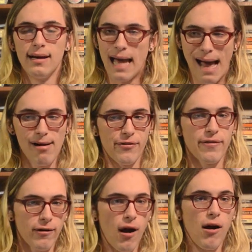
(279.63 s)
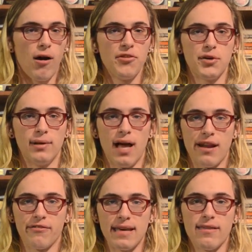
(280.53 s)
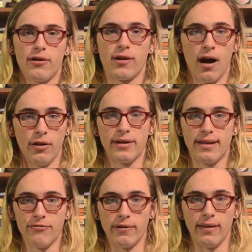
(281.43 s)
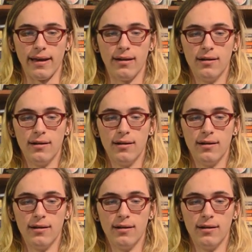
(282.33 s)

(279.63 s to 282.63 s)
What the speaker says: However, there are also a lot of gi that are colored differently.